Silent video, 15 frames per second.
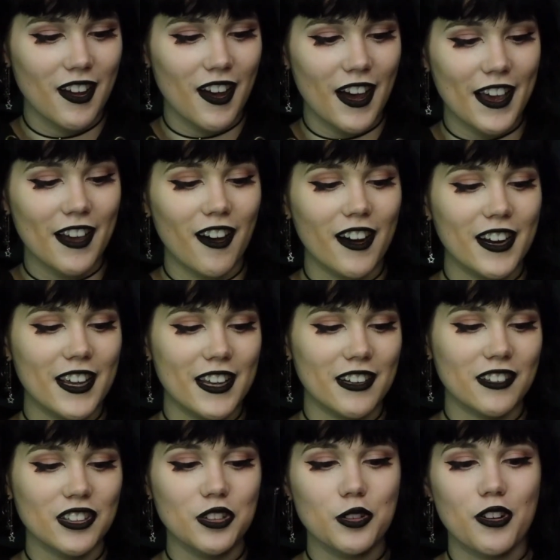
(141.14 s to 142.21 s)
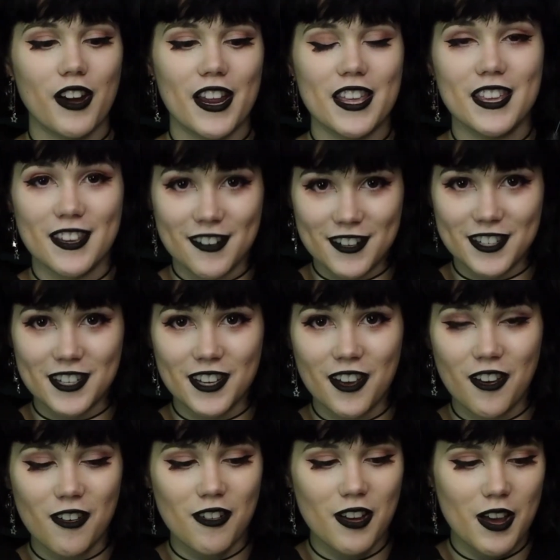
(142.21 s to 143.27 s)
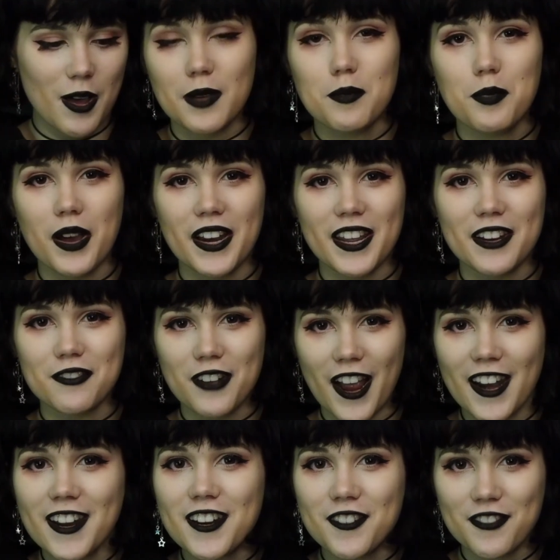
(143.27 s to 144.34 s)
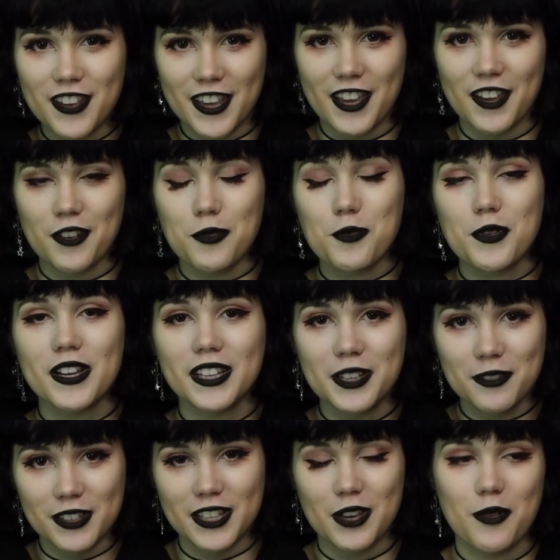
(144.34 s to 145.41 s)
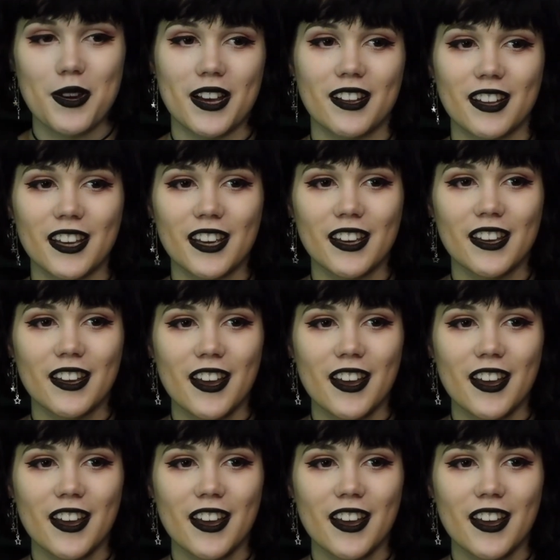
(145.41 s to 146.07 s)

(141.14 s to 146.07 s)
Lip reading: I got it in a LootCrate years ago, but it ran out of ink really, really quickly.